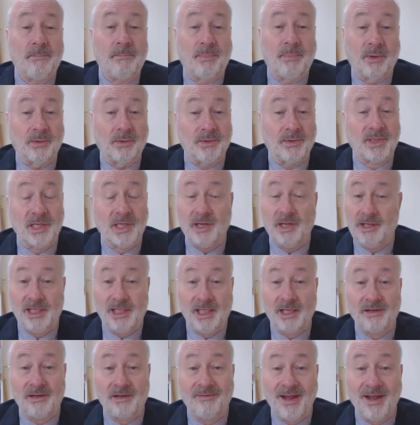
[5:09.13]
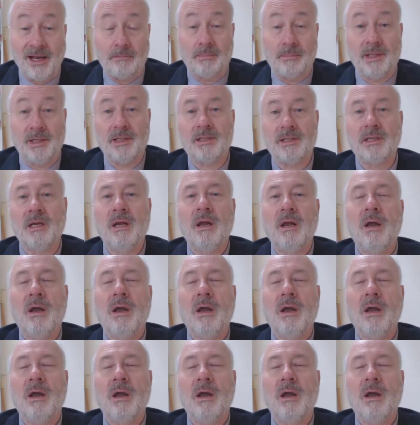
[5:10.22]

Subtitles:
people's learning and development,